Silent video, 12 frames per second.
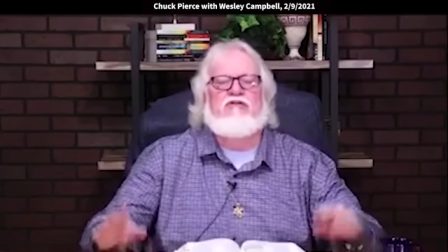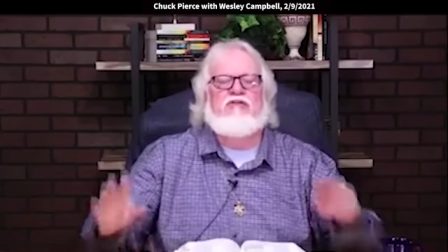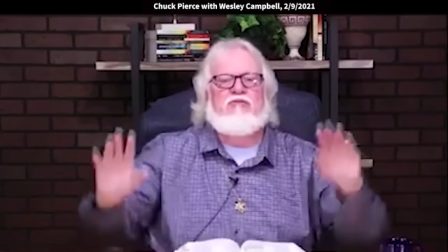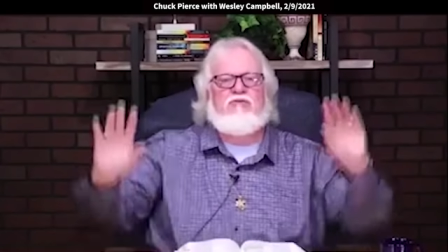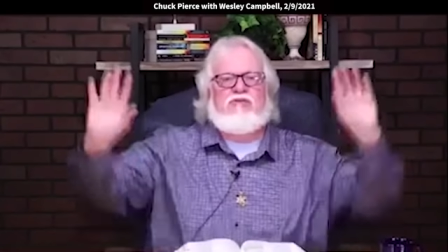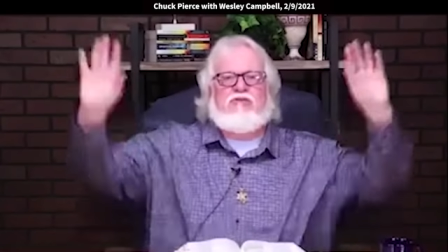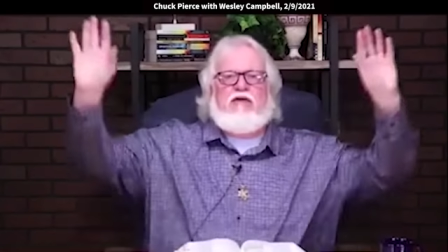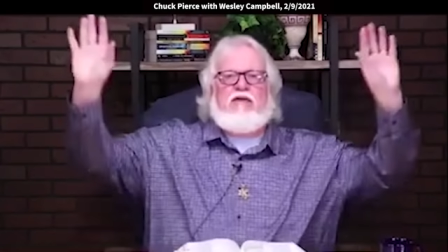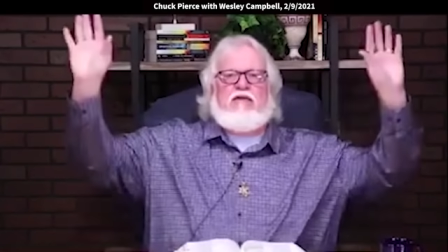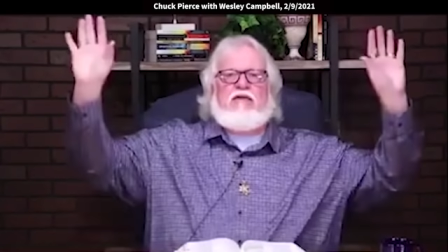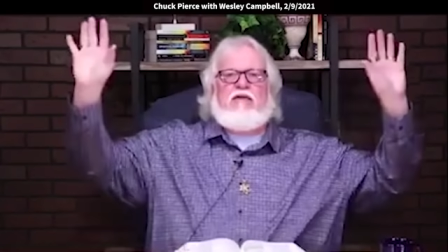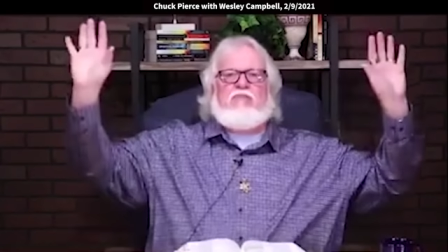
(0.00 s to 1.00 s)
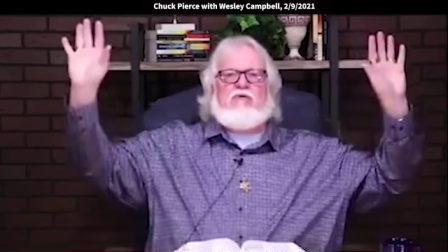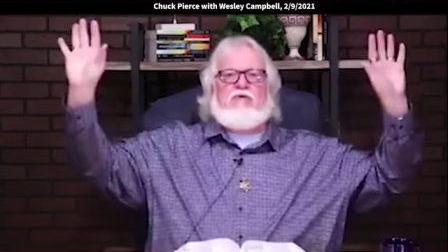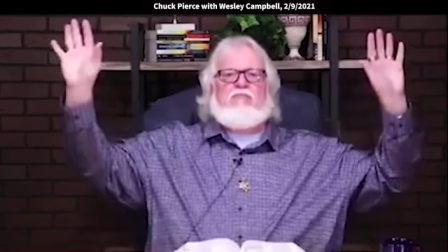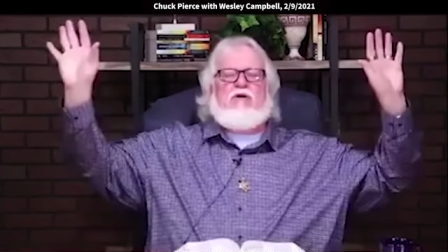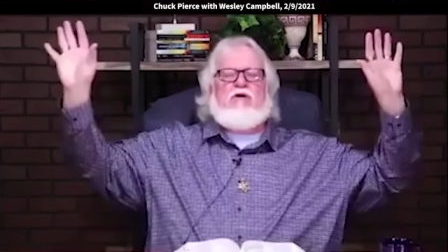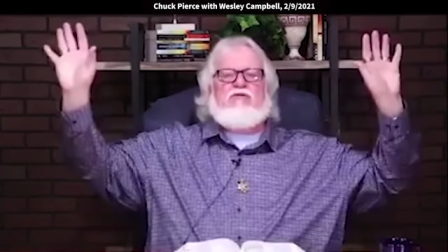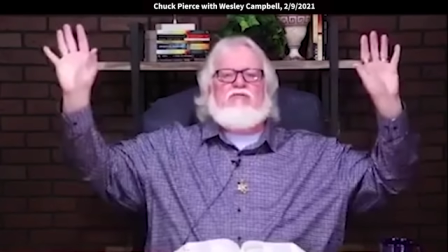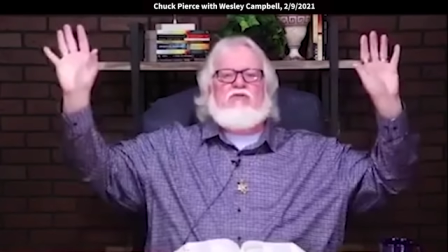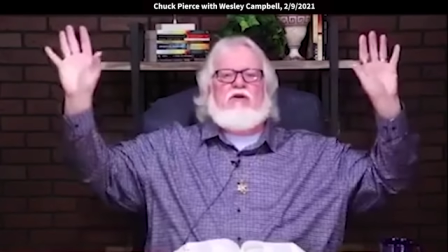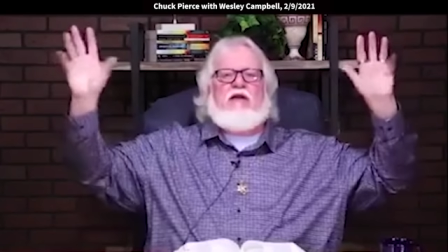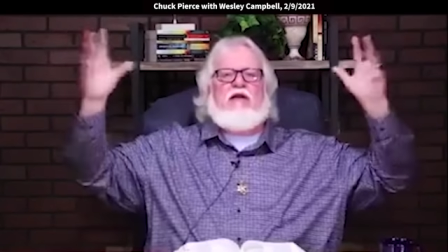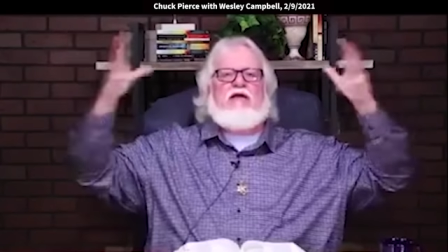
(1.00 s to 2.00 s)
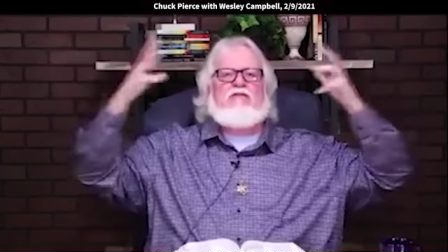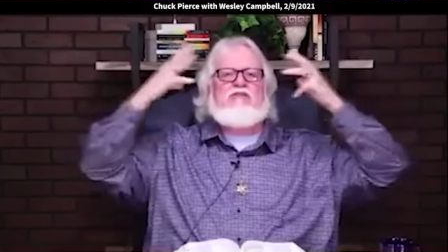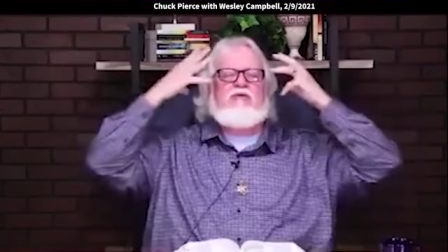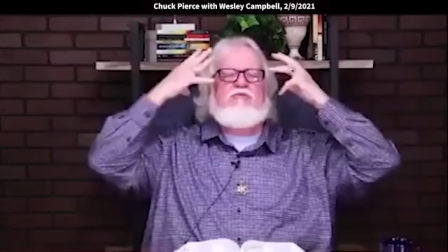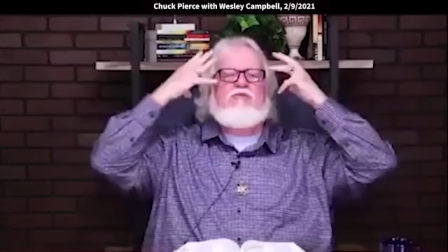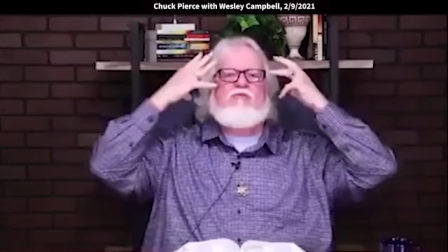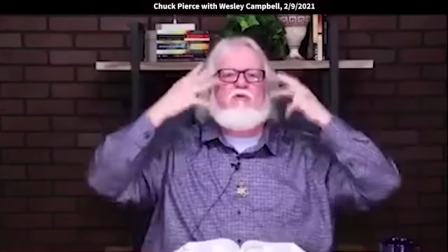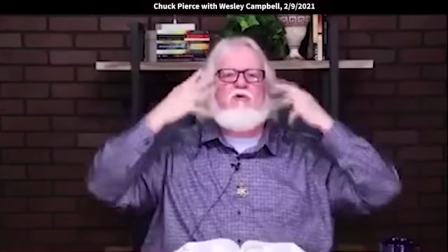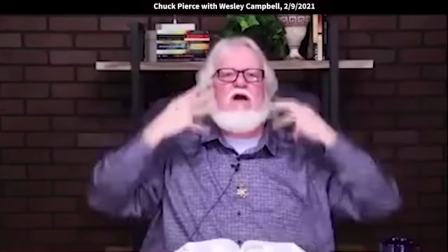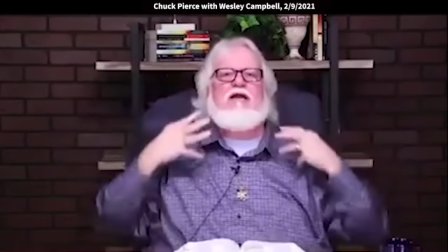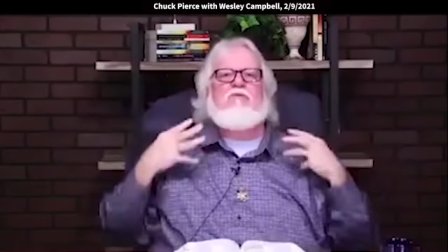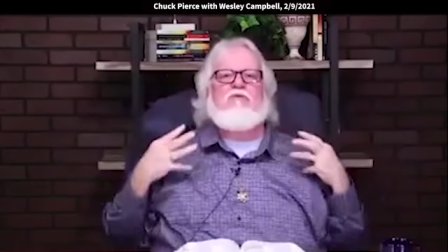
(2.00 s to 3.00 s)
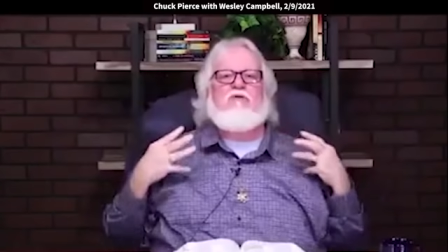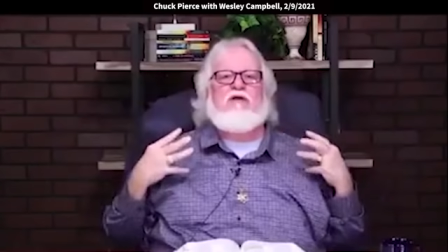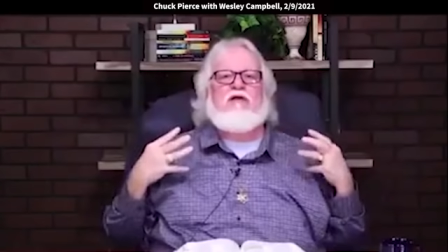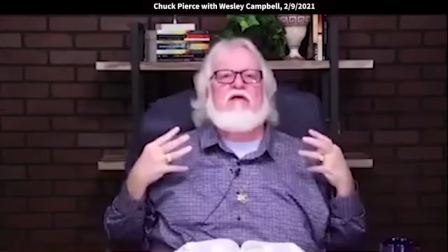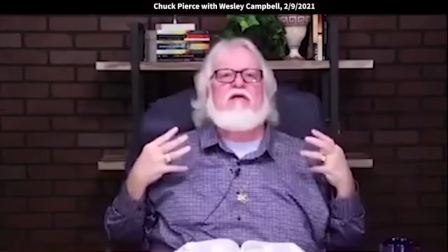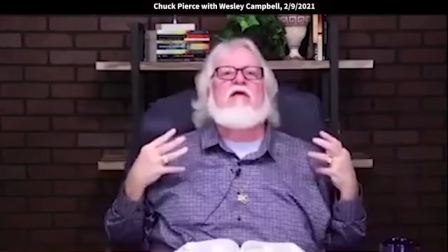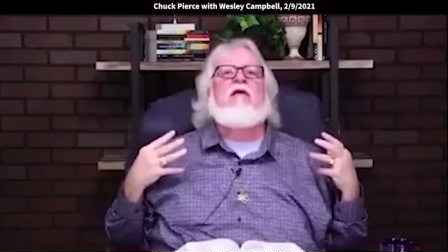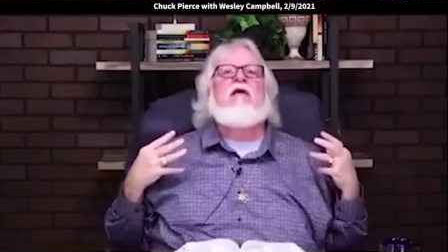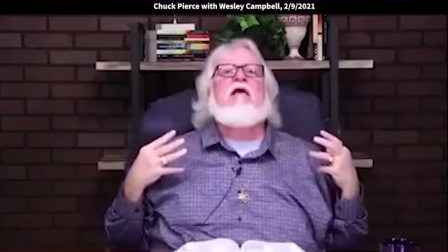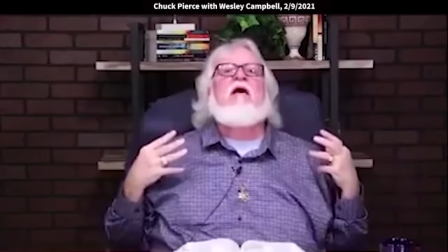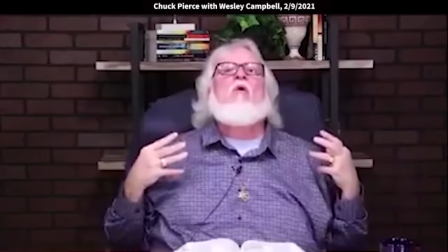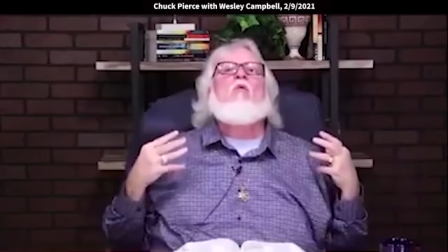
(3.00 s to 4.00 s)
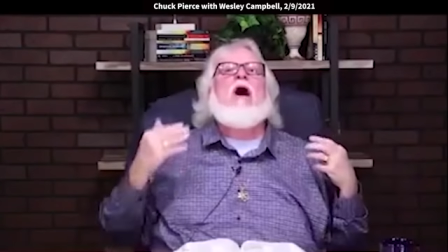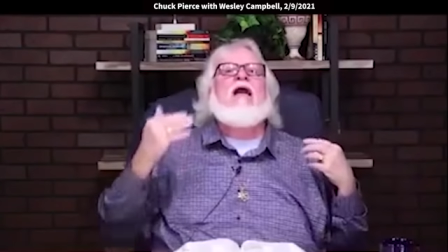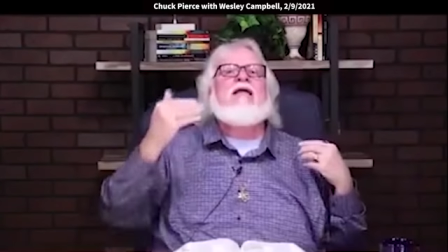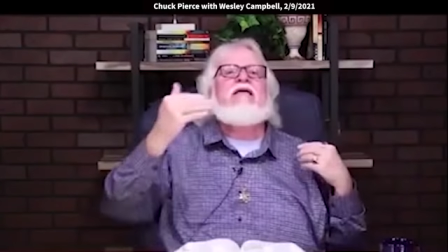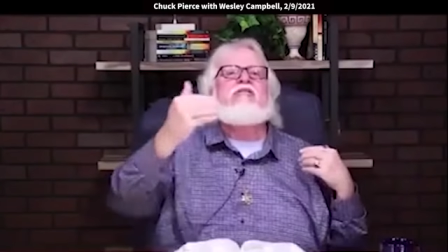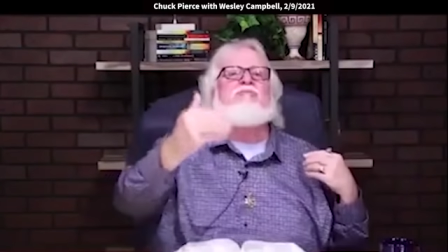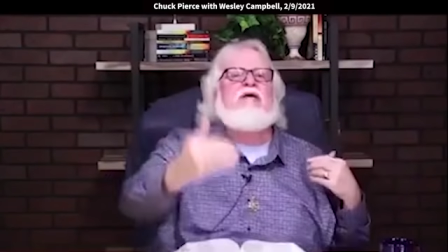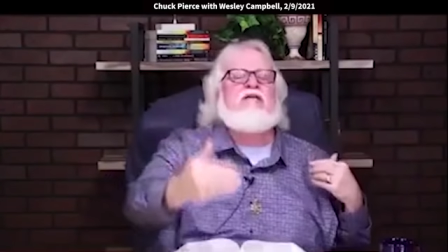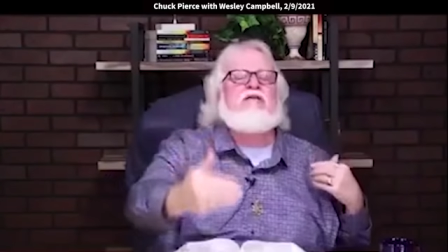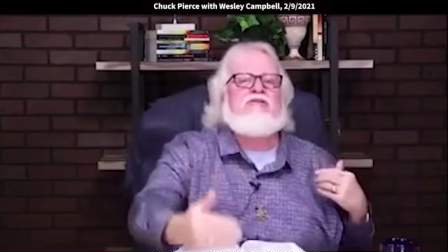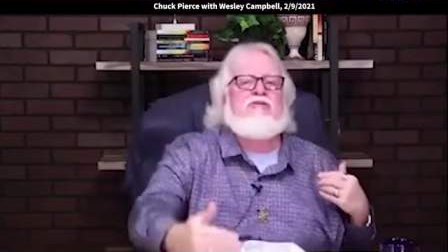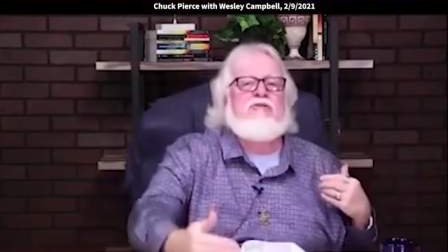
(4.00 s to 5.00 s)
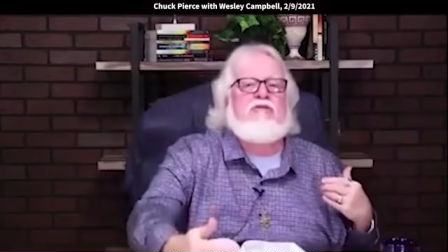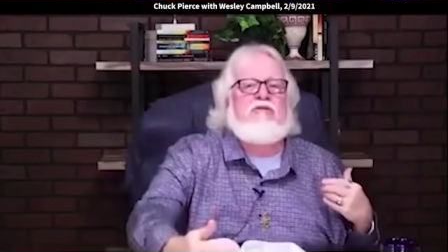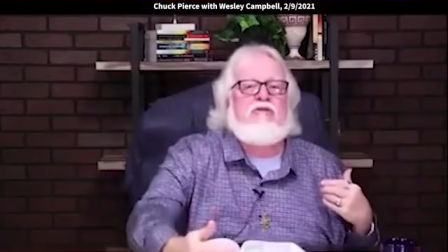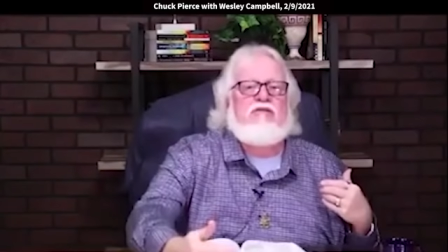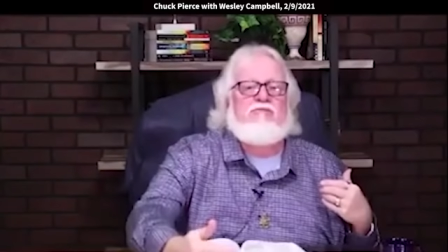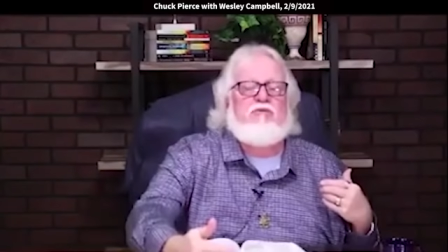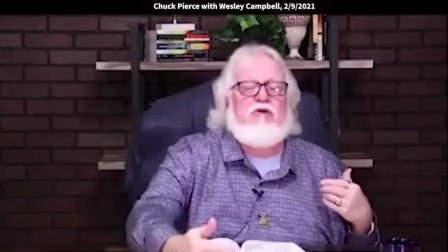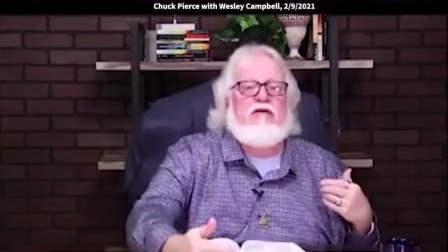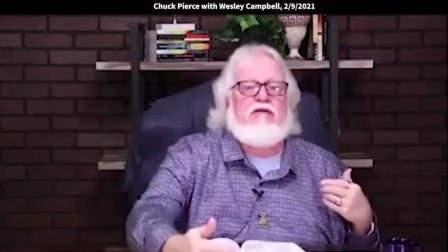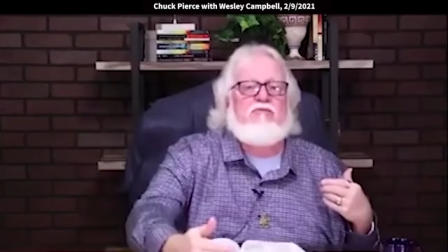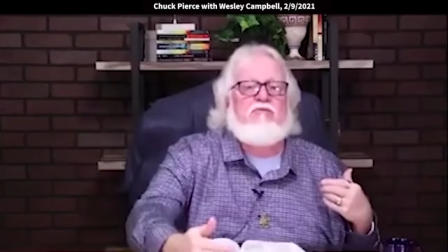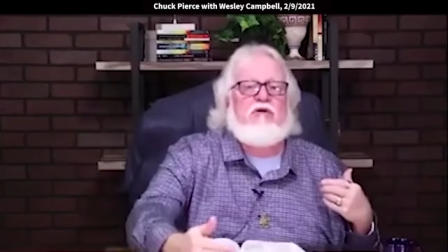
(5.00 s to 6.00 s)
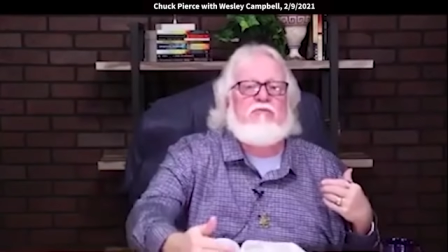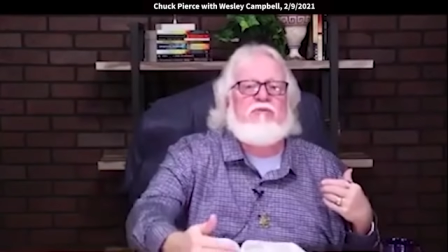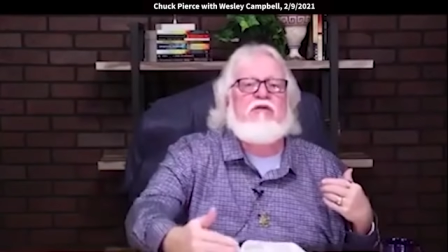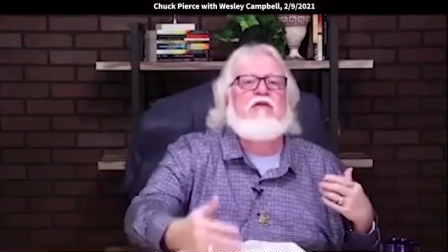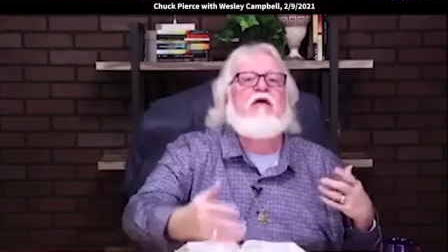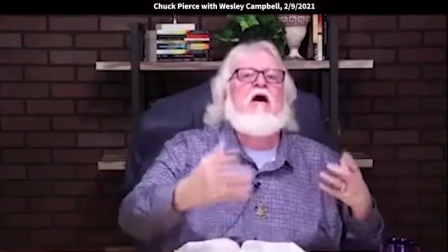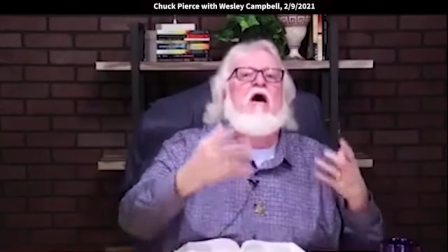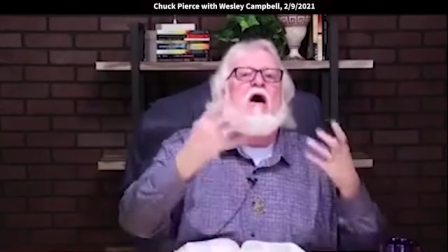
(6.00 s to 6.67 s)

She was standing up with both of her hands. She was bright red while he's ministering to these pregnant women,